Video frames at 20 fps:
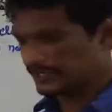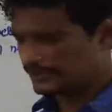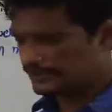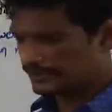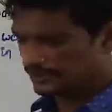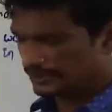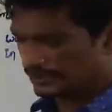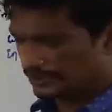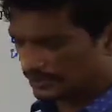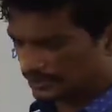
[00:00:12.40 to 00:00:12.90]
class,
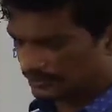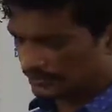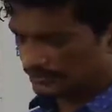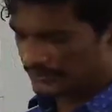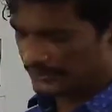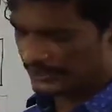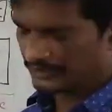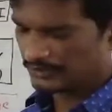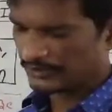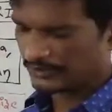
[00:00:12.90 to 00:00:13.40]

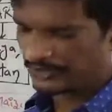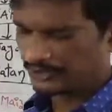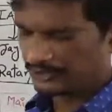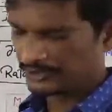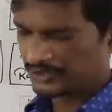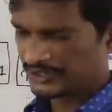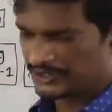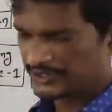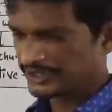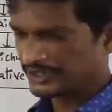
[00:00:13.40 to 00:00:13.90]
we are going
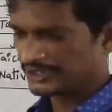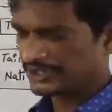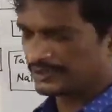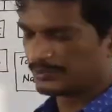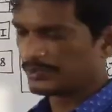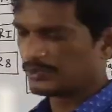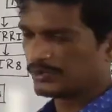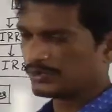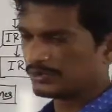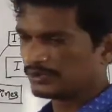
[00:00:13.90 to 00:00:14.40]
to discuss
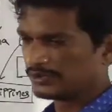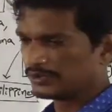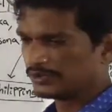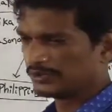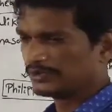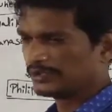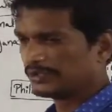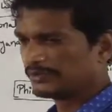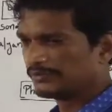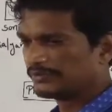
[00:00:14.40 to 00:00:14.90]
about
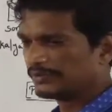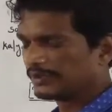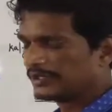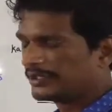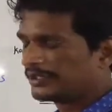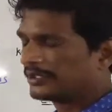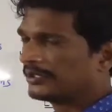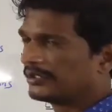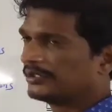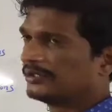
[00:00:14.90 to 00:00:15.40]

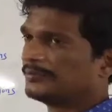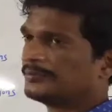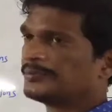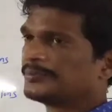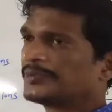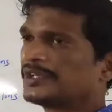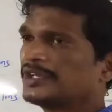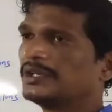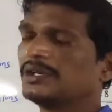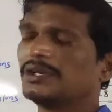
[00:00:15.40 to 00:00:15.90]
different
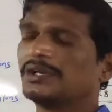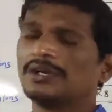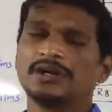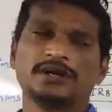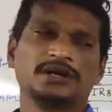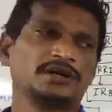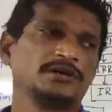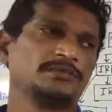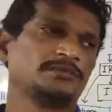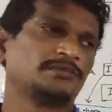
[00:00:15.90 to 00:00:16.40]

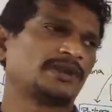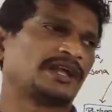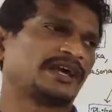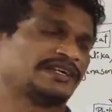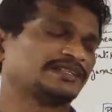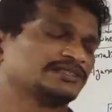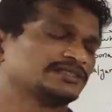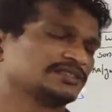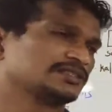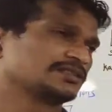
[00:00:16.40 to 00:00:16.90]

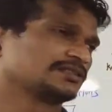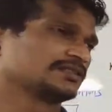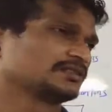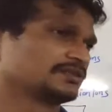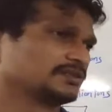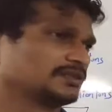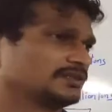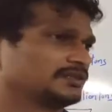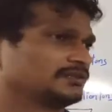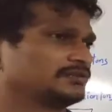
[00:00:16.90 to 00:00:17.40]
plants,
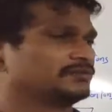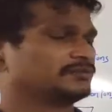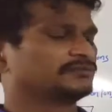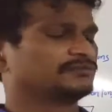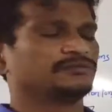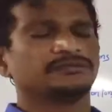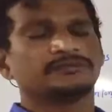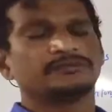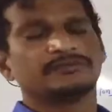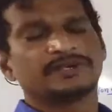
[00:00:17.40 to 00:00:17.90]

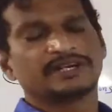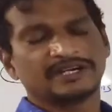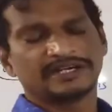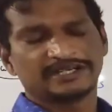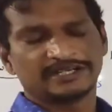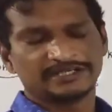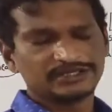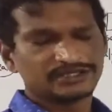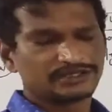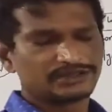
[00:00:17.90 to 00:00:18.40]

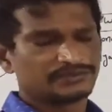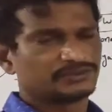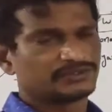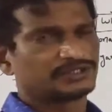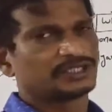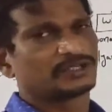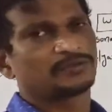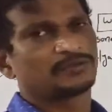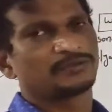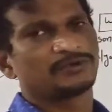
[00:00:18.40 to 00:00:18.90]
varieties
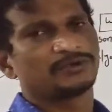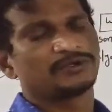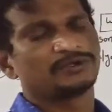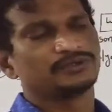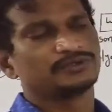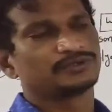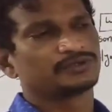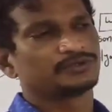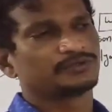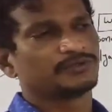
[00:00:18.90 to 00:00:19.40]
which are
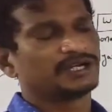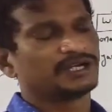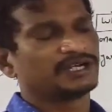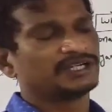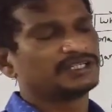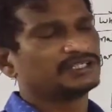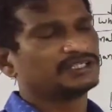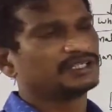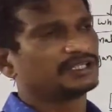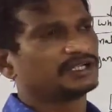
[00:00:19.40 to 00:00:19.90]
produced by
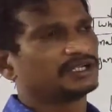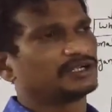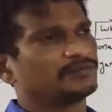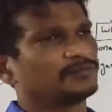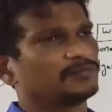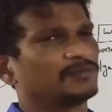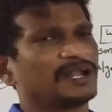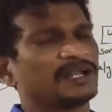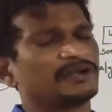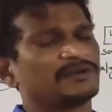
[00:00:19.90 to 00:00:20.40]

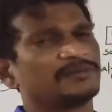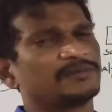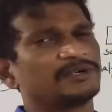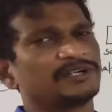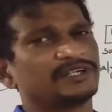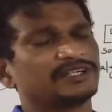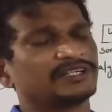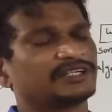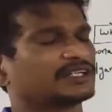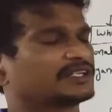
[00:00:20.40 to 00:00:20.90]
the plant
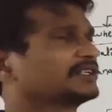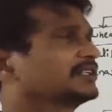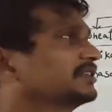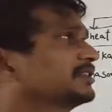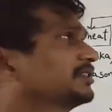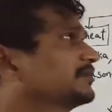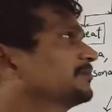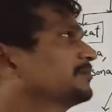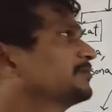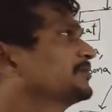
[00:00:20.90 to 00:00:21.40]
breeding
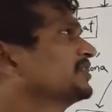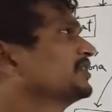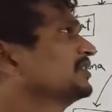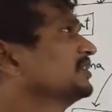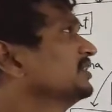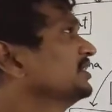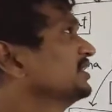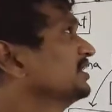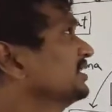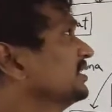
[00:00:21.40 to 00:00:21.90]
technique.
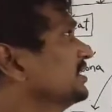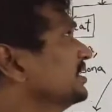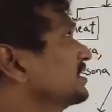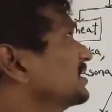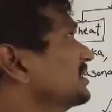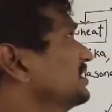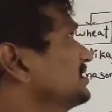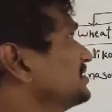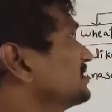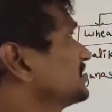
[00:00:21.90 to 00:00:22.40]
In
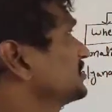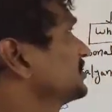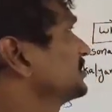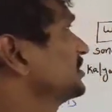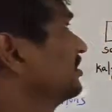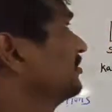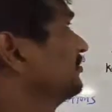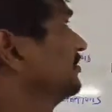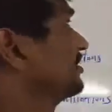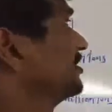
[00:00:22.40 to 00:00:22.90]
that case,
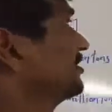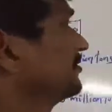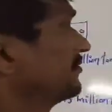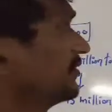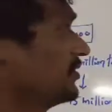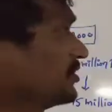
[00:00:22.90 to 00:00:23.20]
the very